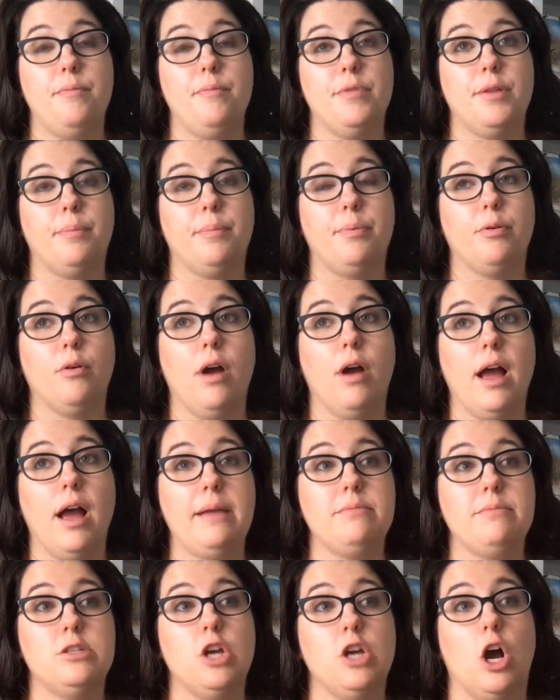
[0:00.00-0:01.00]
the
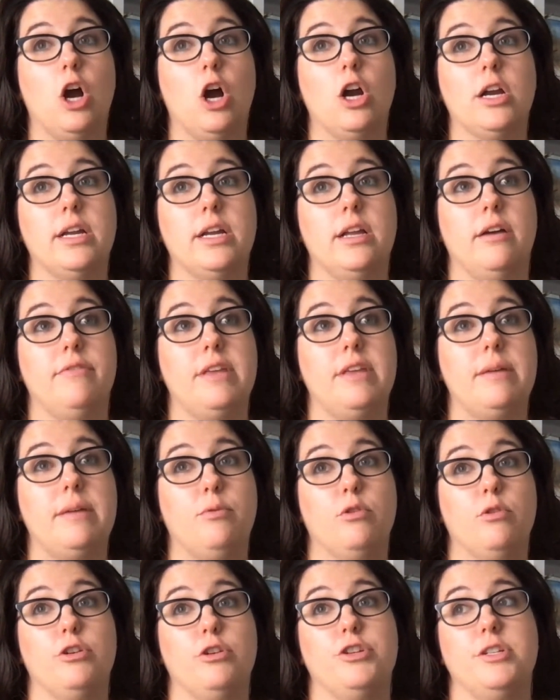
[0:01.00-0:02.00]
prime target of
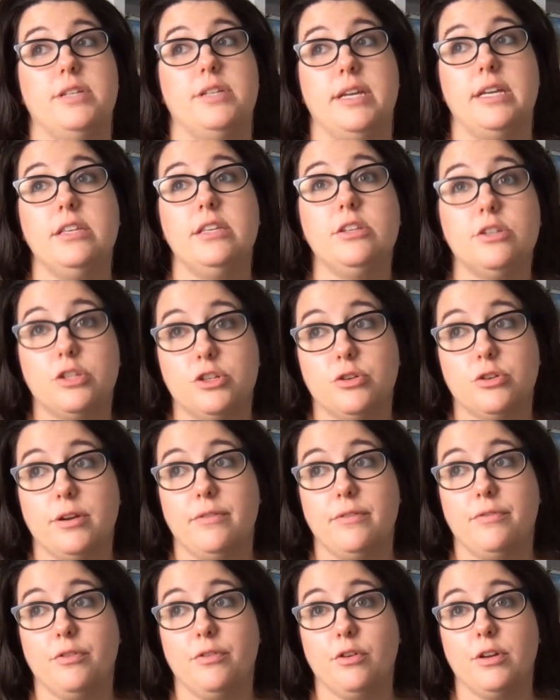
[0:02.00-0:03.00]
the abortion
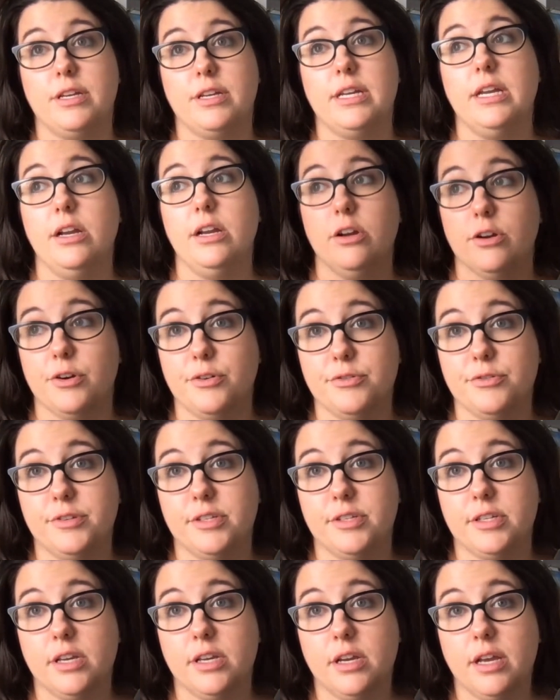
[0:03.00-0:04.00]
industry for
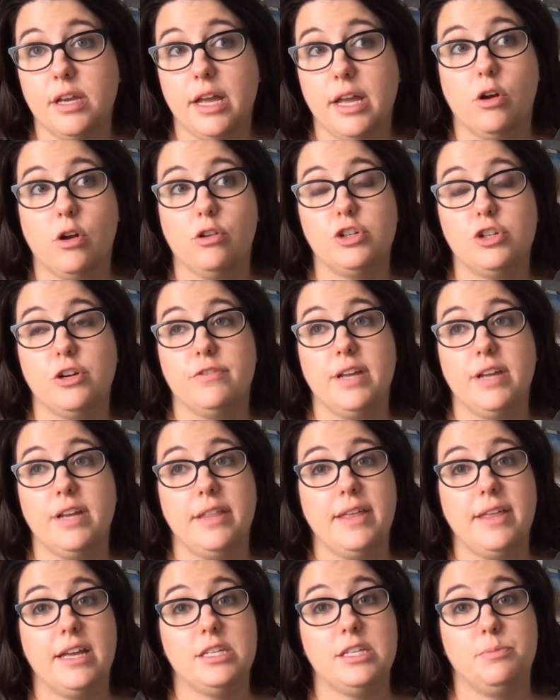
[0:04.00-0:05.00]
years and the
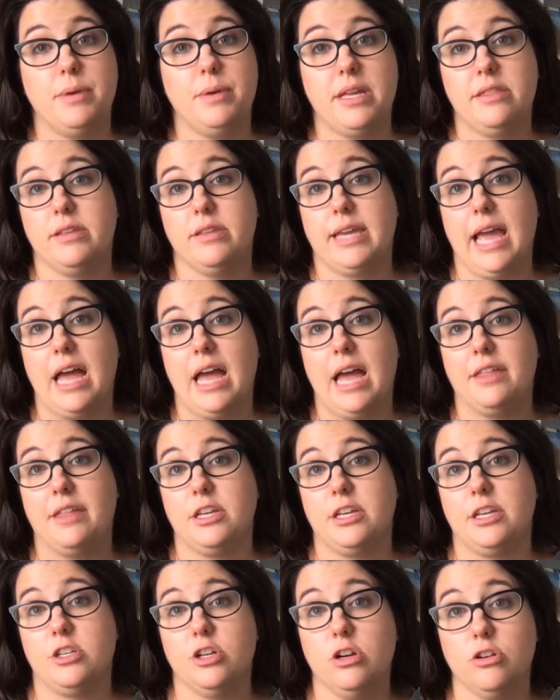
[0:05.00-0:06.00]
culture of death has been the
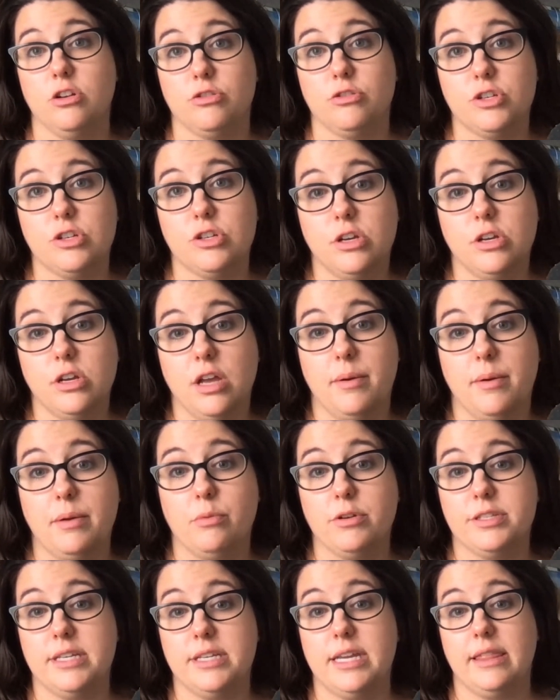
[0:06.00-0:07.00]
Catholic Church.
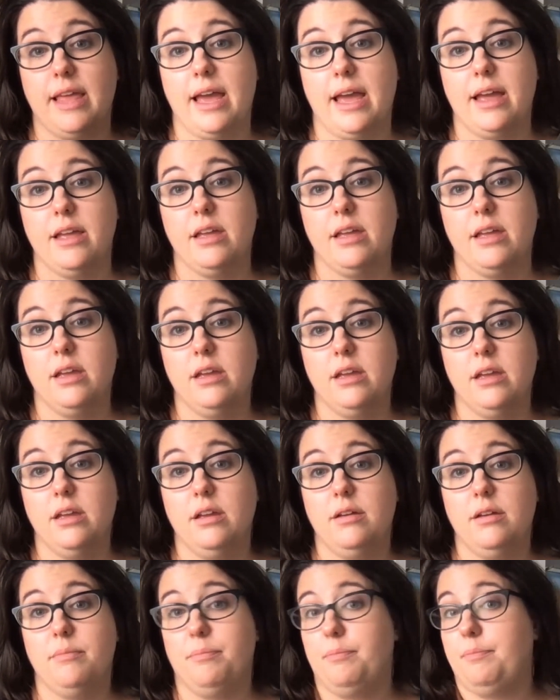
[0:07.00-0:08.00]
I mean, we're seeing that
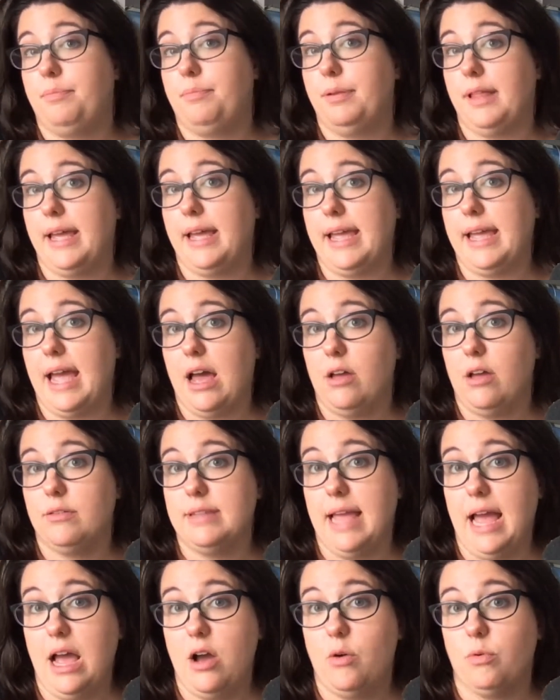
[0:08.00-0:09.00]
play
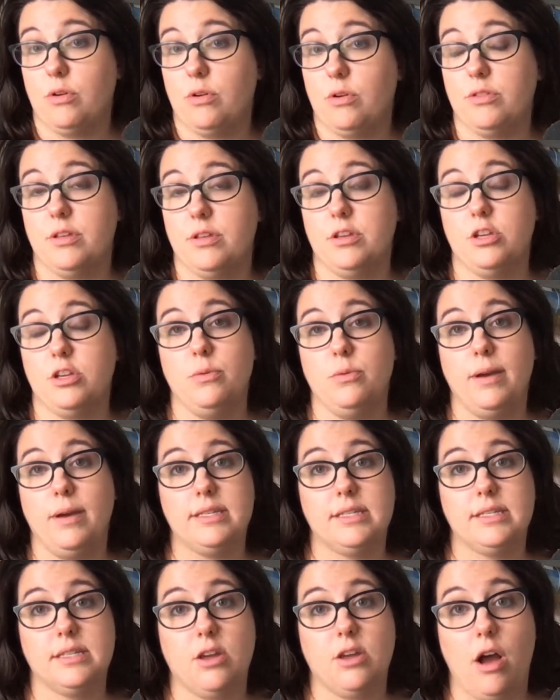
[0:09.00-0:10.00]
out now, where the
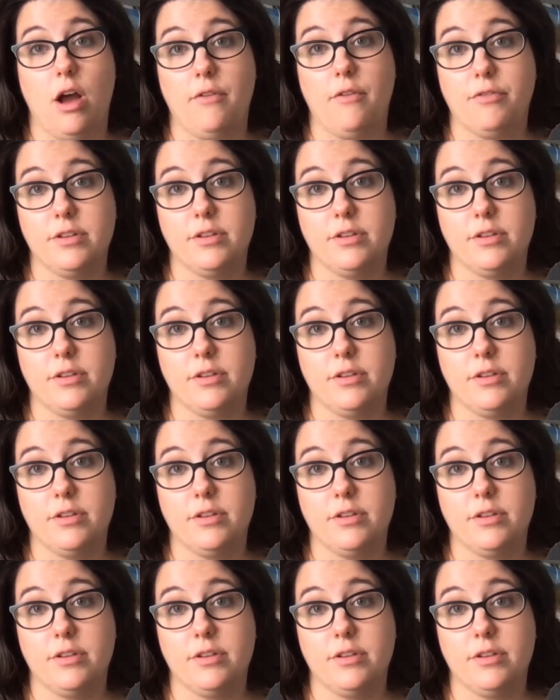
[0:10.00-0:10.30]
U.S.